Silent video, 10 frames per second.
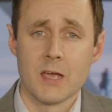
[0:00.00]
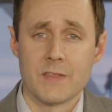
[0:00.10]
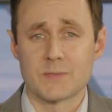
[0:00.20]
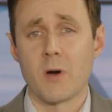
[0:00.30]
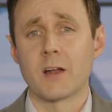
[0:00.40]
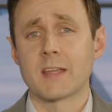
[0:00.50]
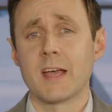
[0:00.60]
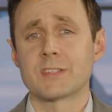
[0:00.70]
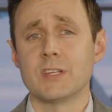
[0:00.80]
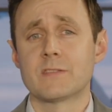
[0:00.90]
This
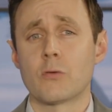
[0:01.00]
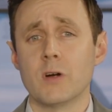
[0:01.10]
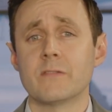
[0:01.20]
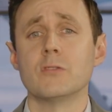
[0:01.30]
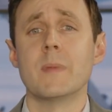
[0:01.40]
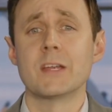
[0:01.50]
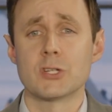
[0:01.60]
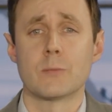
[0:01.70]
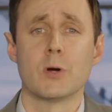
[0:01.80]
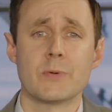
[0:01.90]
podcast is for
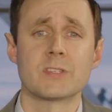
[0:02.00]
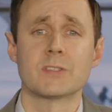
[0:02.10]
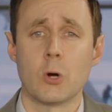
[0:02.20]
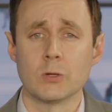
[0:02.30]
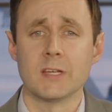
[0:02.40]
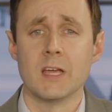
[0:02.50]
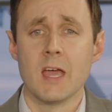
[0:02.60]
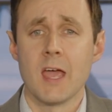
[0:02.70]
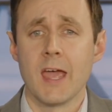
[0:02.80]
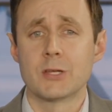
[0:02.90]
informational purposes only
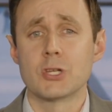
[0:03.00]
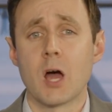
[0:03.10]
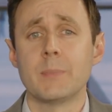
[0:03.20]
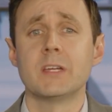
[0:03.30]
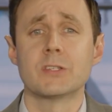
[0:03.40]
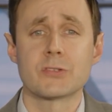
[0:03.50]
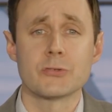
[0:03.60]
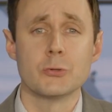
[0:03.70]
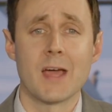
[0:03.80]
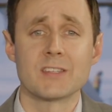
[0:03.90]
and should not be
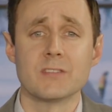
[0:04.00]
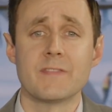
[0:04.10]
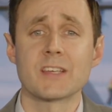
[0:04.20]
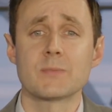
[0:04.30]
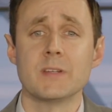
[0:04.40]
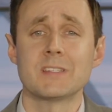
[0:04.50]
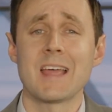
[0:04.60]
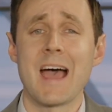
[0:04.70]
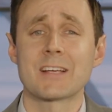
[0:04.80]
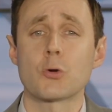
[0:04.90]
construed as investment,
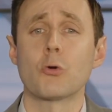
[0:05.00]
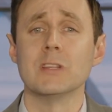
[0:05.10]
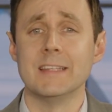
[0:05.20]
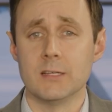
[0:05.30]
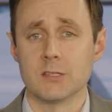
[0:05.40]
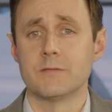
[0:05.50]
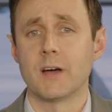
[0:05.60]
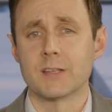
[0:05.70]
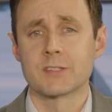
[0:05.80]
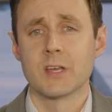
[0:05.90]
tax, or legal
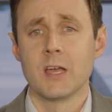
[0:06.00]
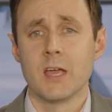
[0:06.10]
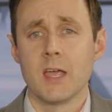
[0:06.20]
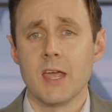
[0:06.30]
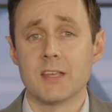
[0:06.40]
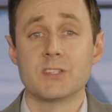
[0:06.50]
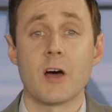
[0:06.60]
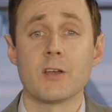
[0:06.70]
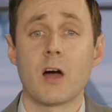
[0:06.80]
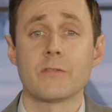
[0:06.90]
advice. It is
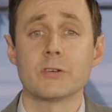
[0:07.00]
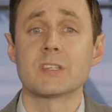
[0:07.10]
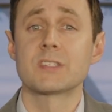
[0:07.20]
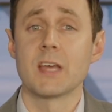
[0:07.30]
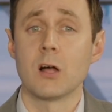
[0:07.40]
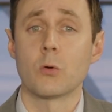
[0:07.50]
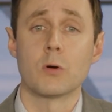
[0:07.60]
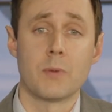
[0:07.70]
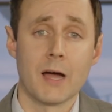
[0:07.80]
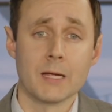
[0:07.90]
not an offer to sell
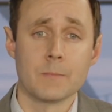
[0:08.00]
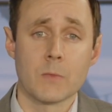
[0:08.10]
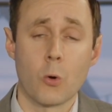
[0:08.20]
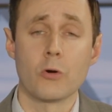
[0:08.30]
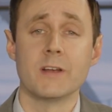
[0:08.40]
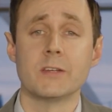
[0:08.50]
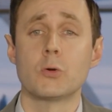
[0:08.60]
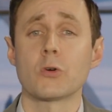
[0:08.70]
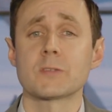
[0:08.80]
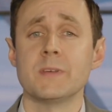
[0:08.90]
or buy, or an
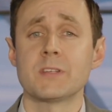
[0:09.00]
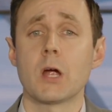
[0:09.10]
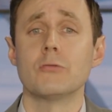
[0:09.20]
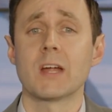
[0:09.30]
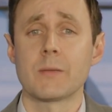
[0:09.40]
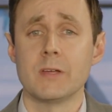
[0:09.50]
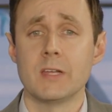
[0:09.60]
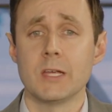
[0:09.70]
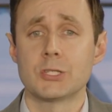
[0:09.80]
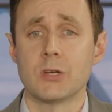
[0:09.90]
endorsement,
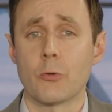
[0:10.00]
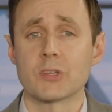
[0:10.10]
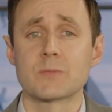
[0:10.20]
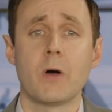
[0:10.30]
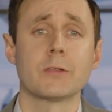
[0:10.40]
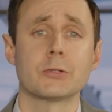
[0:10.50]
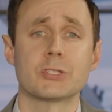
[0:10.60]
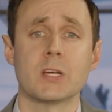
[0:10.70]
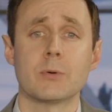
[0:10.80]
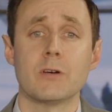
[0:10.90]
recommendation, or
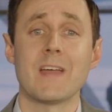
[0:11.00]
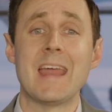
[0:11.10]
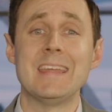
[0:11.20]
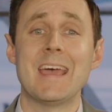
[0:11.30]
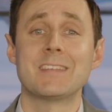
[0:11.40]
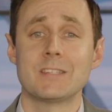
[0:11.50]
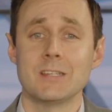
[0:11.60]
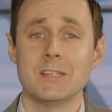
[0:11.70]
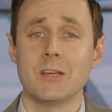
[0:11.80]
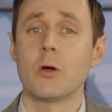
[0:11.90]
sponsorship of any
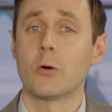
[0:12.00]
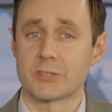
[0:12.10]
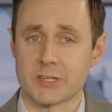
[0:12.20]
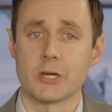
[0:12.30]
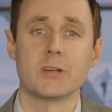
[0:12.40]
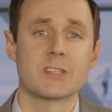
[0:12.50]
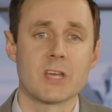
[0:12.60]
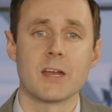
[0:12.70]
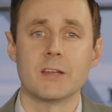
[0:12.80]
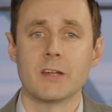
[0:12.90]
entity or security
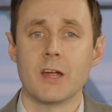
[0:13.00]
cited.